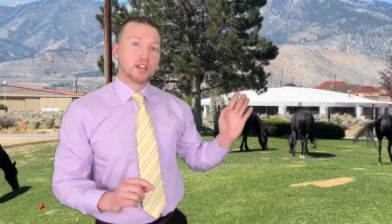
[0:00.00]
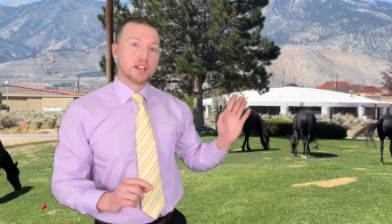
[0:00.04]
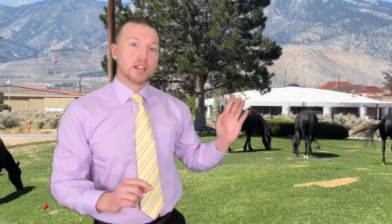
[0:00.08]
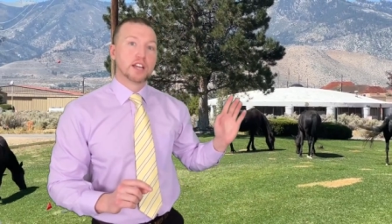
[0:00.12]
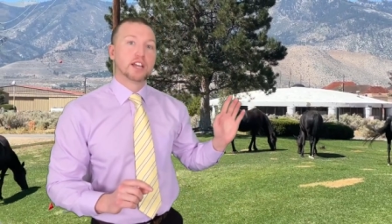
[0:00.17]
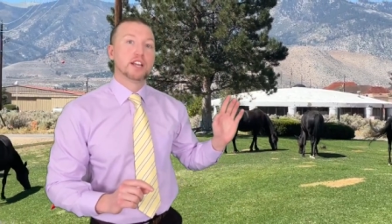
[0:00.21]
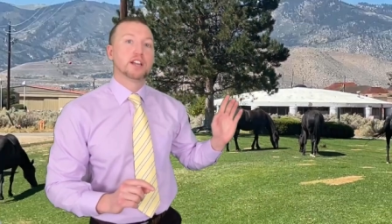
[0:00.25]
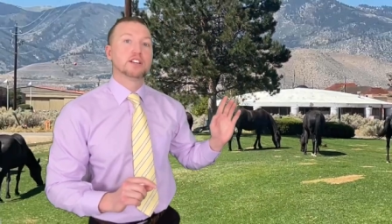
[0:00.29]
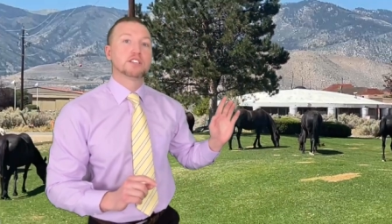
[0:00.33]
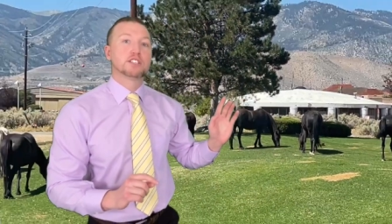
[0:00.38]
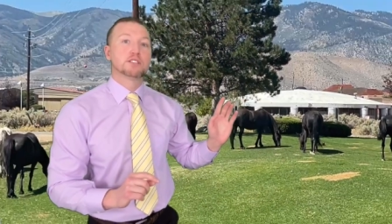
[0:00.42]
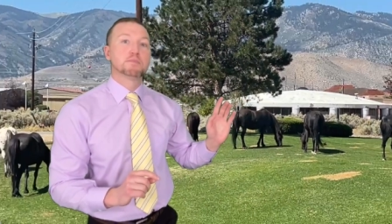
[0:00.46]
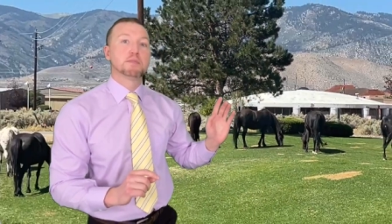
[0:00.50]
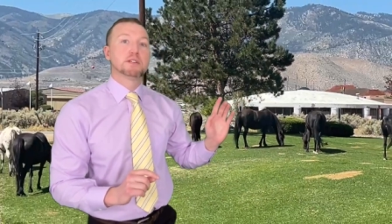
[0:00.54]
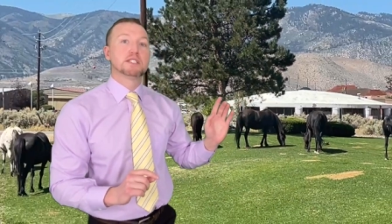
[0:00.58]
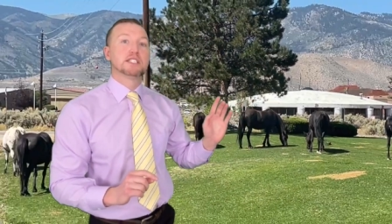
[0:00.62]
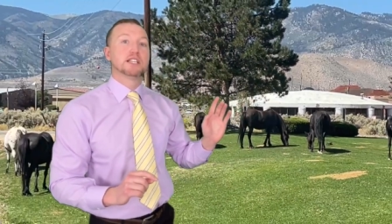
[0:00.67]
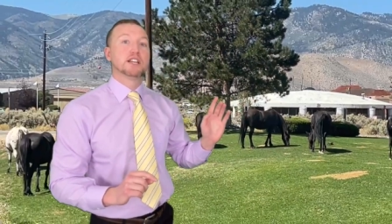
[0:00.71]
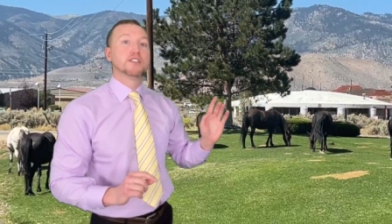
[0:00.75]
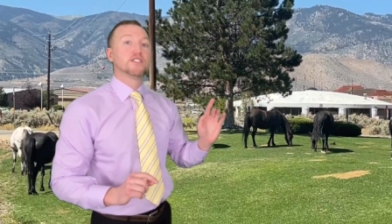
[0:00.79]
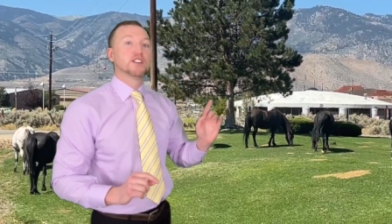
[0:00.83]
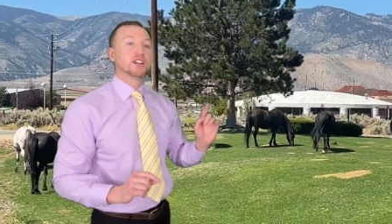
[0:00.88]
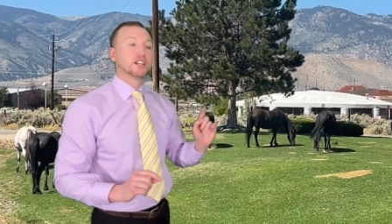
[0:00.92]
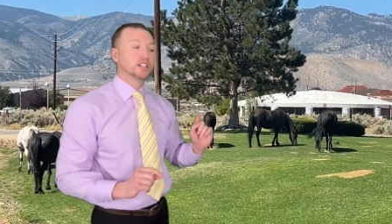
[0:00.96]
here's
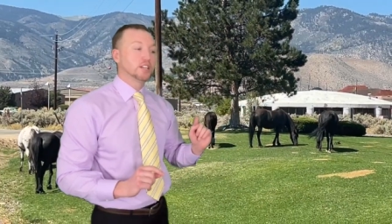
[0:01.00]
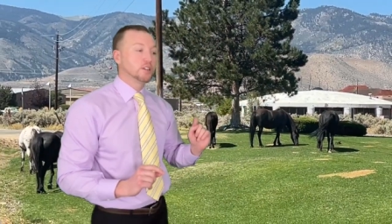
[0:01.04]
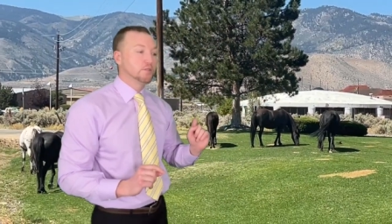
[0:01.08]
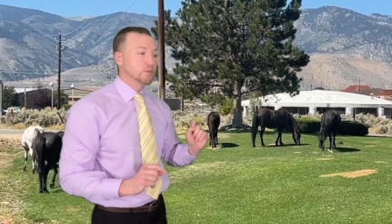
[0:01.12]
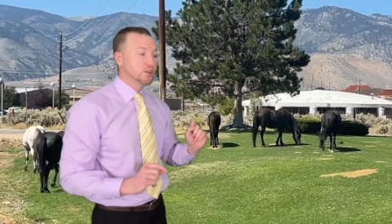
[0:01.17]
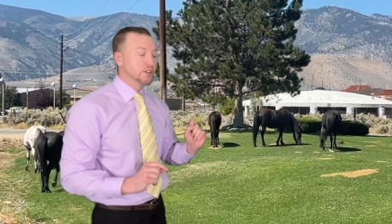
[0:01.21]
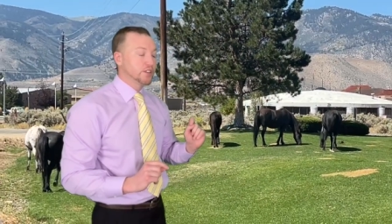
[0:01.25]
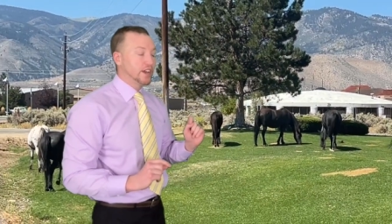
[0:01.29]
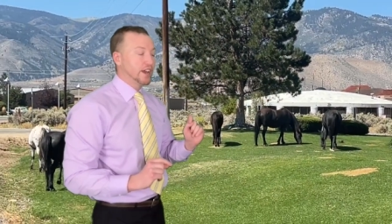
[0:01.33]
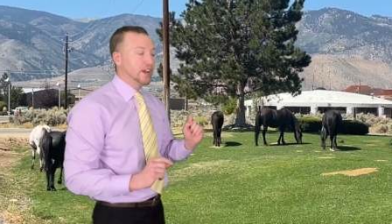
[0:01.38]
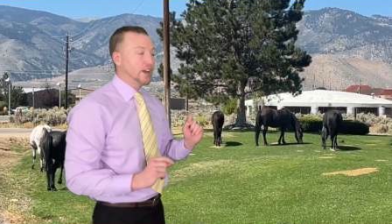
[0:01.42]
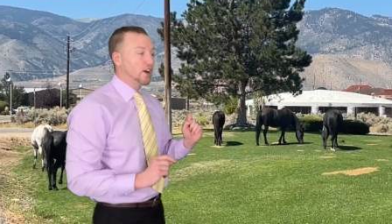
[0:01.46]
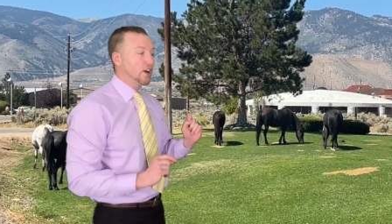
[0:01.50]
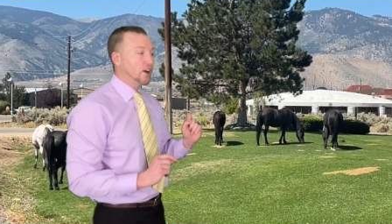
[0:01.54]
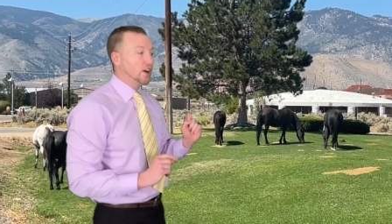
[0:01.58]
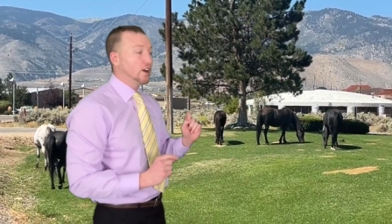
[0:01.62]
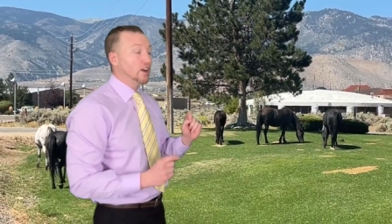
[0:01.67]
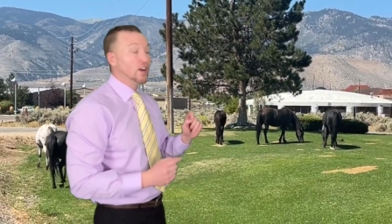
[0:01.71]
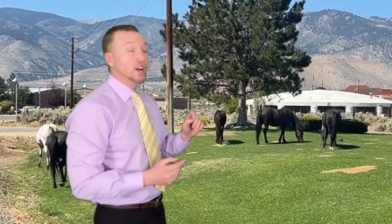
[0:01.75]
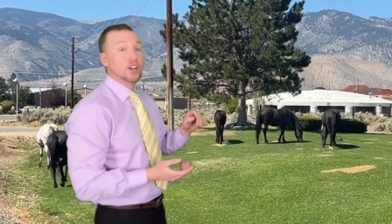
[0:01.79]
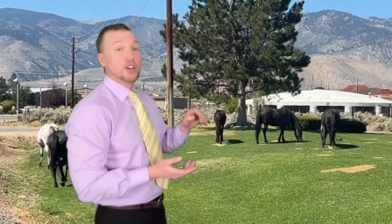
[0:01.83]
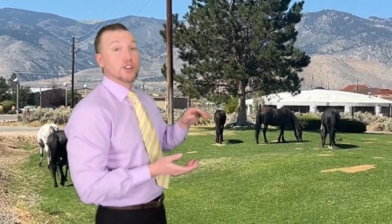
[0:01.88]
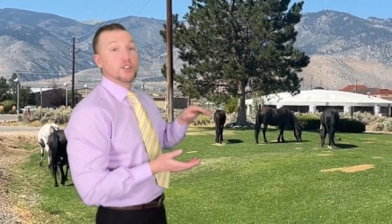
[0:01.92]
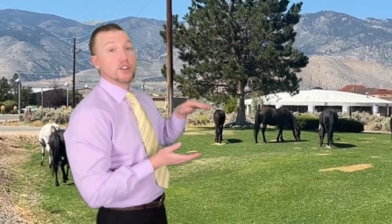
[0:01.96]
specifically where they are.
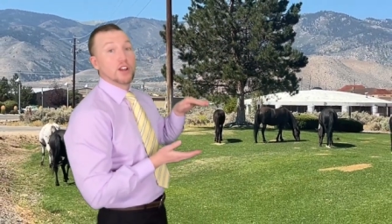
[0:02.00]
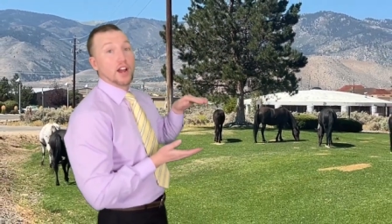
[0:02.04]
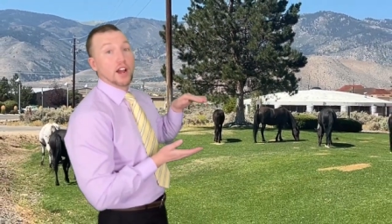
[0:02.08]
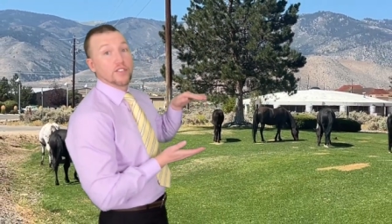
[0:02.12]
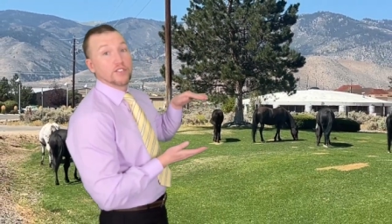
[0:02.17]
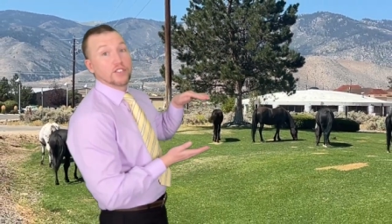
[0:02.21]
You have